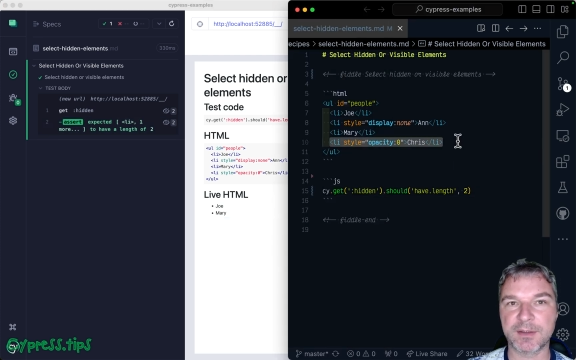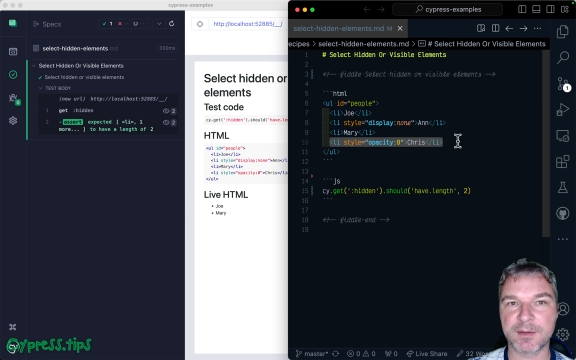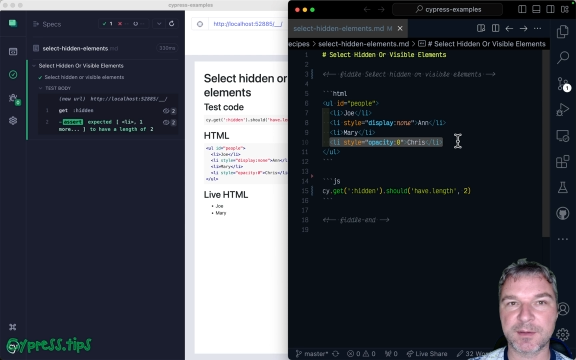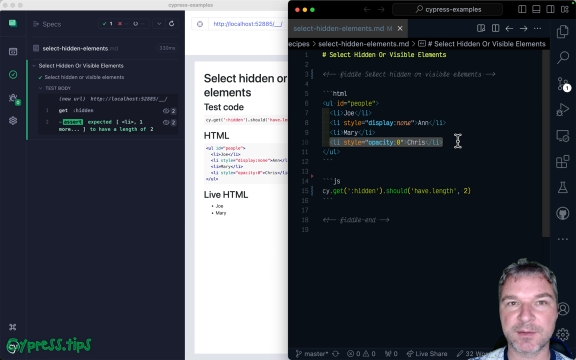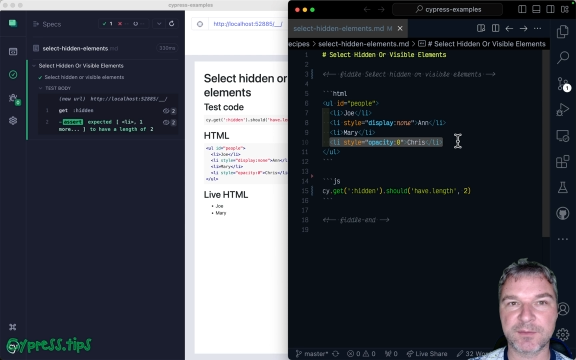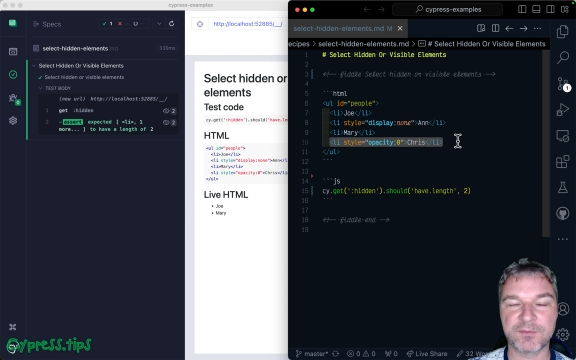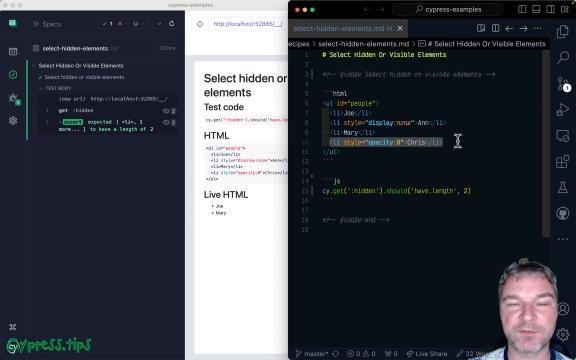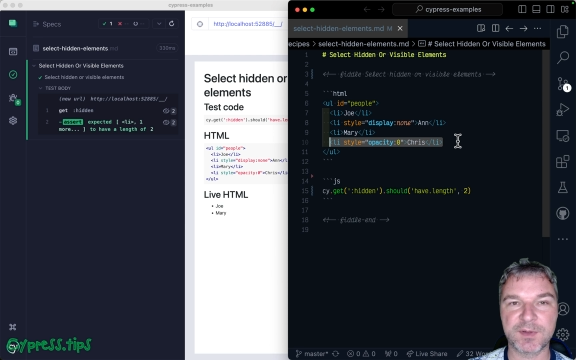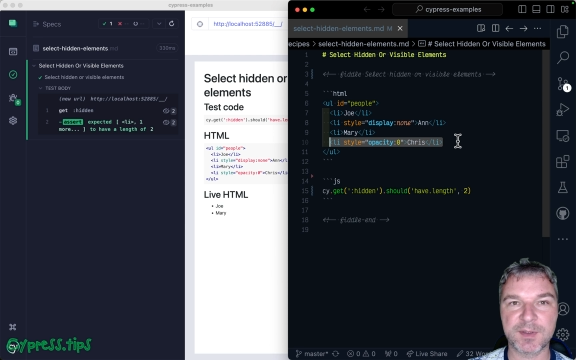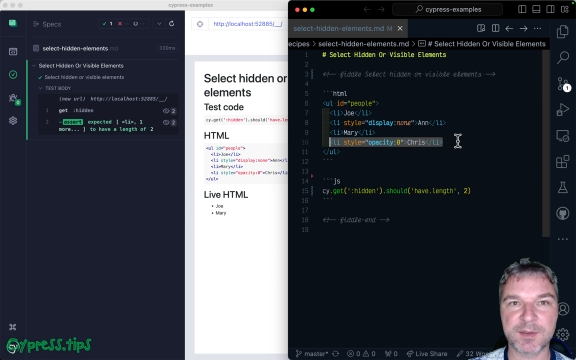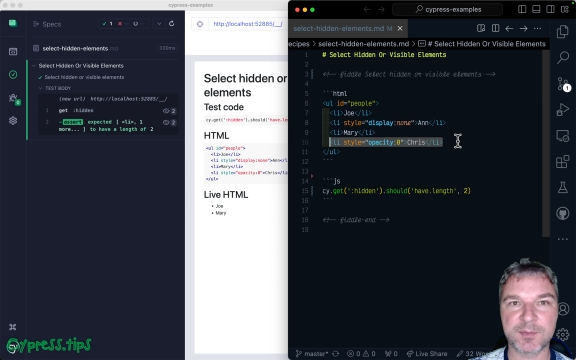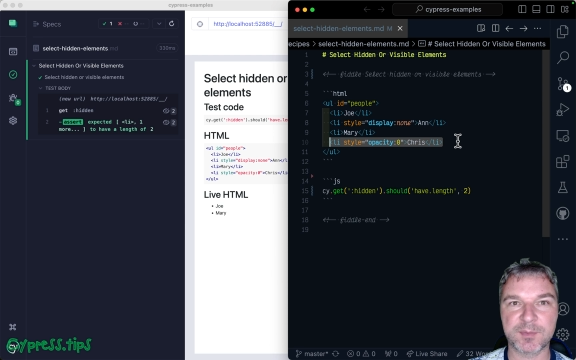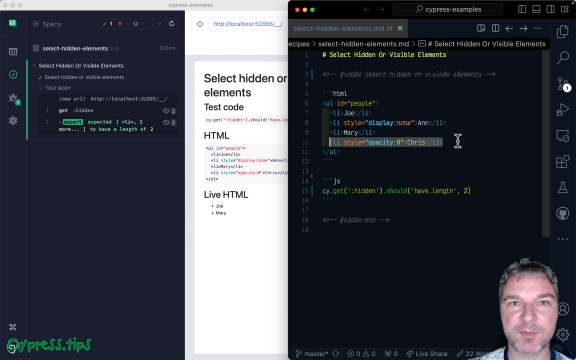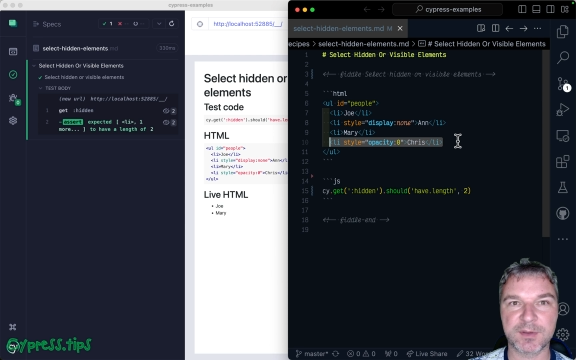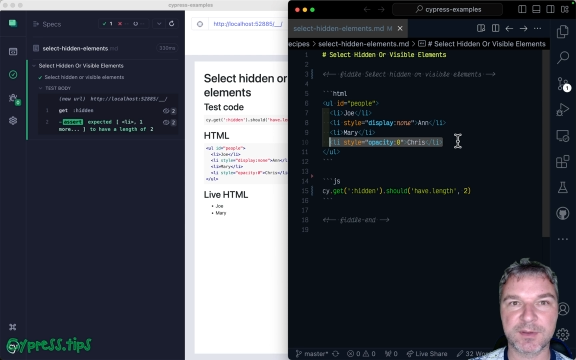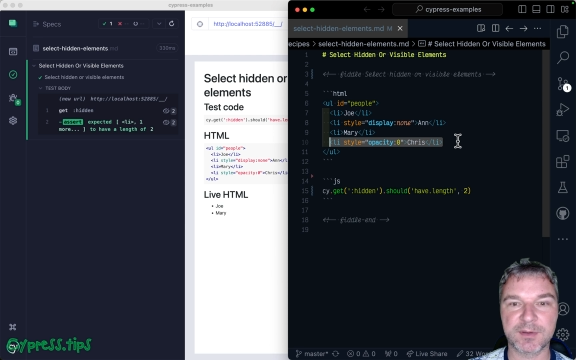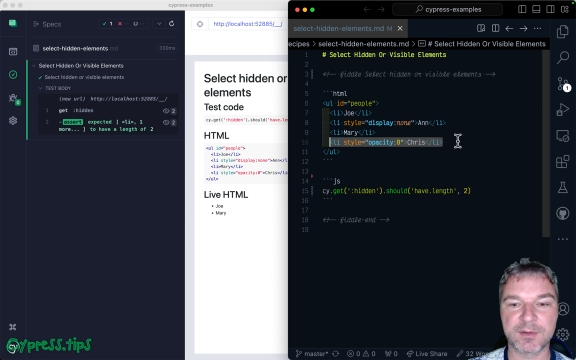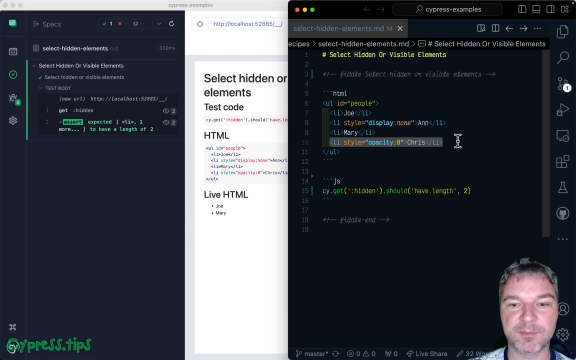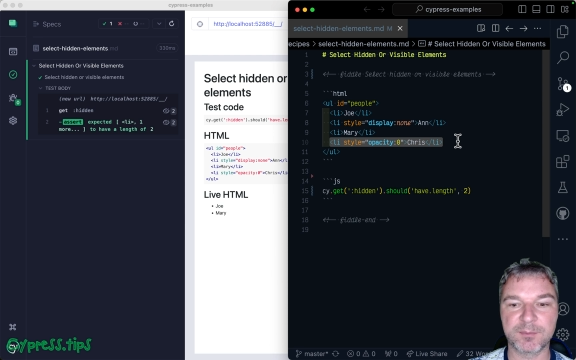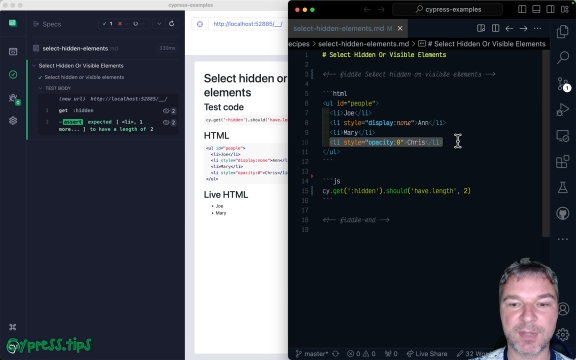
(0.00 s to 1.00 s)
is
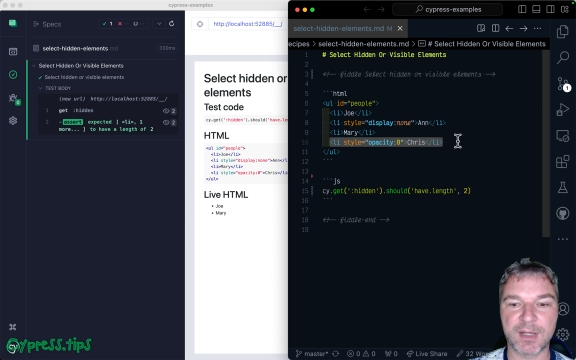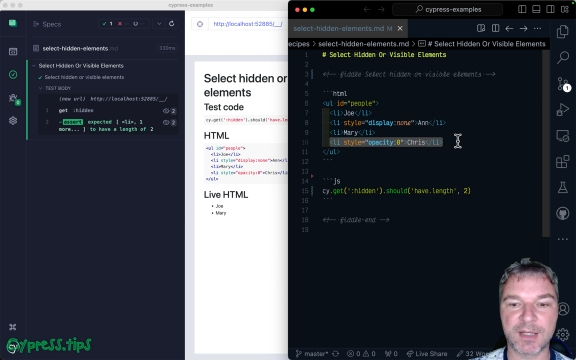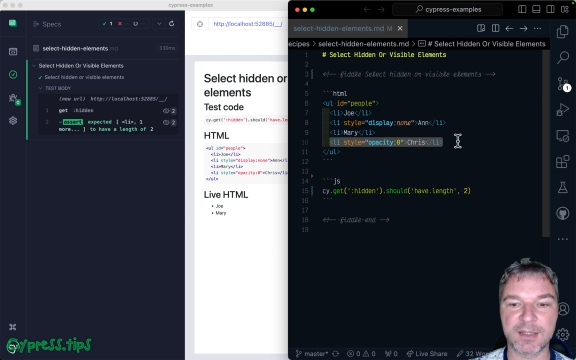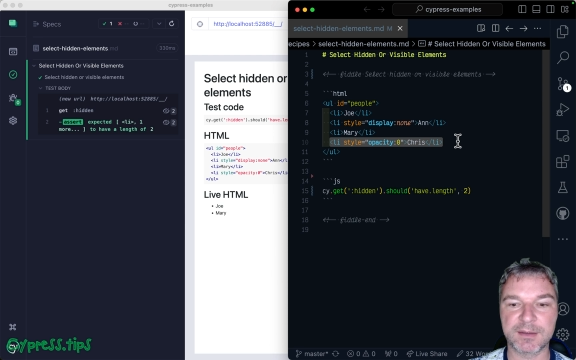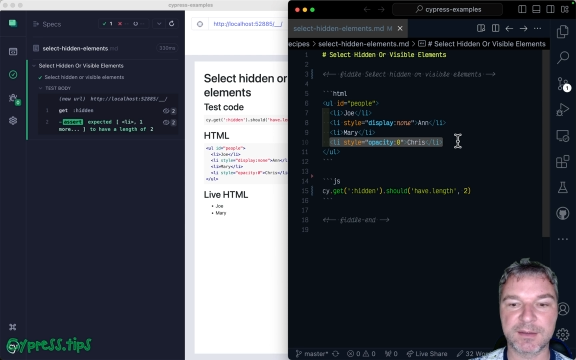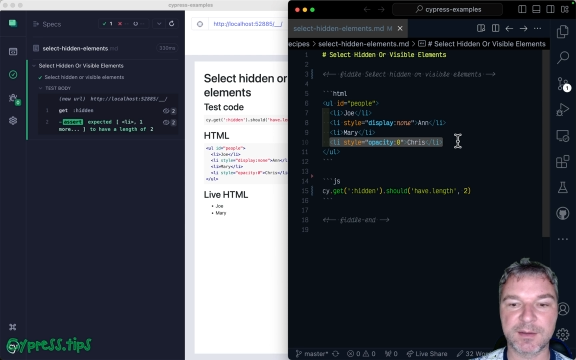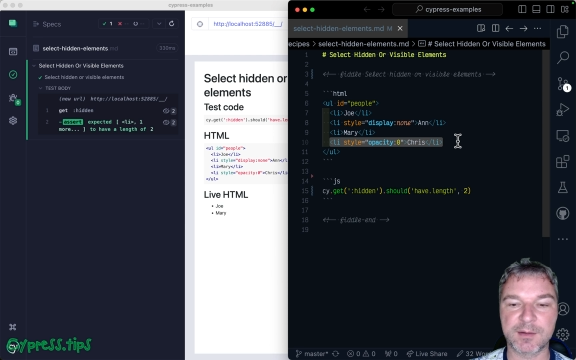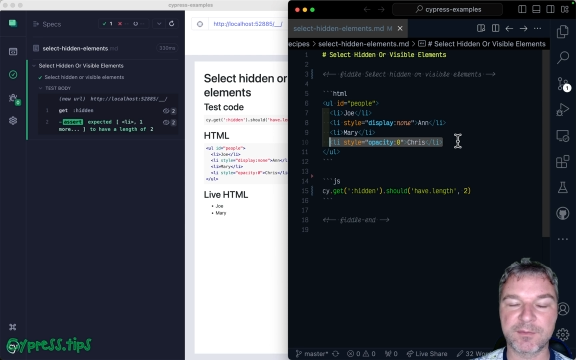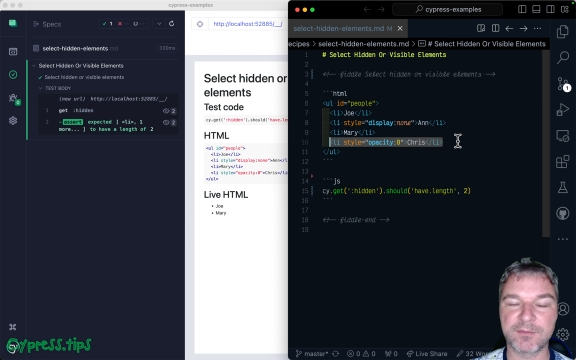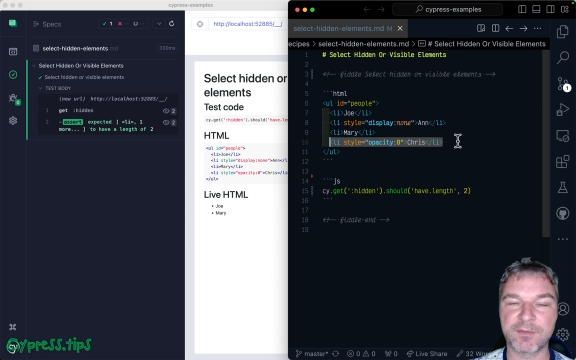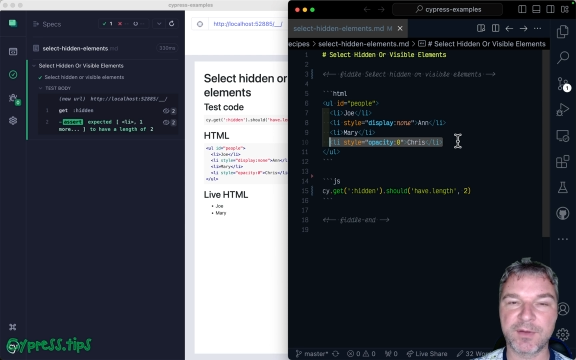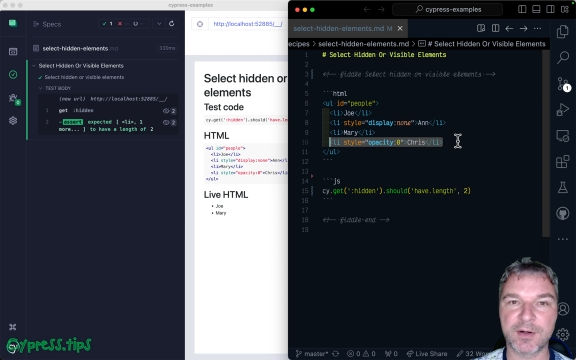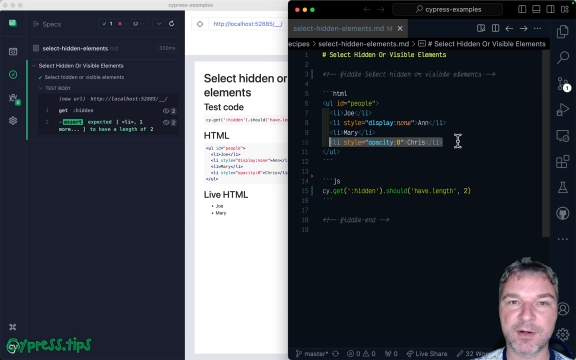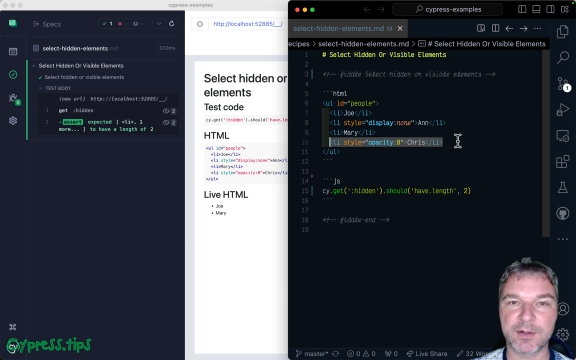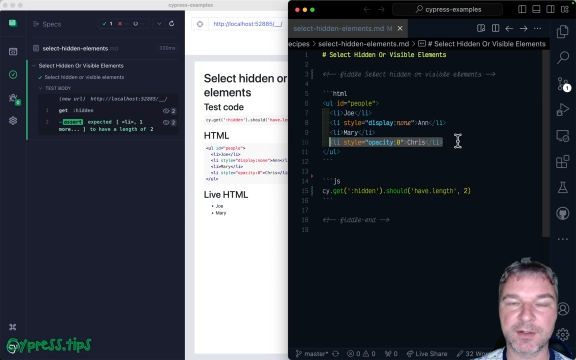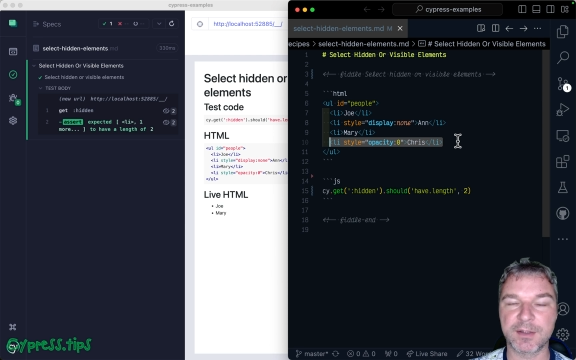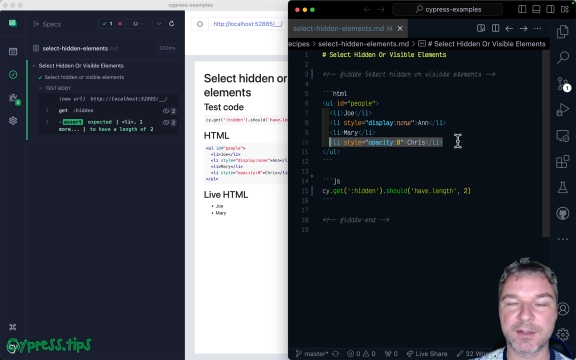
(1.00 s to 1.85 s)
invisible, but it's there.